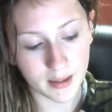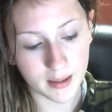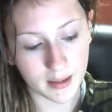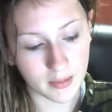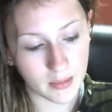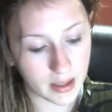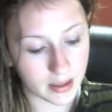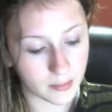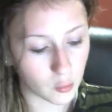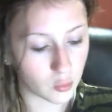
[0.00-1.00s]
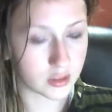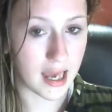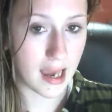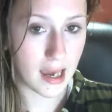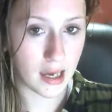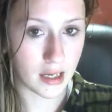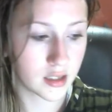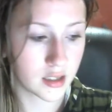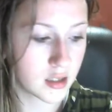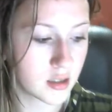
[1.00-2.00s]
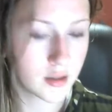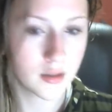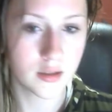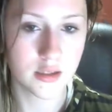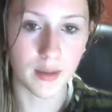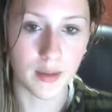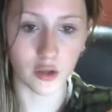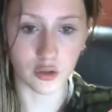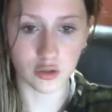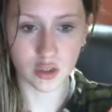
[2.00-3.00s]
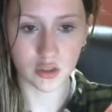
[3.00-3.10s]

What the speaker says: and then I'm going to add some hair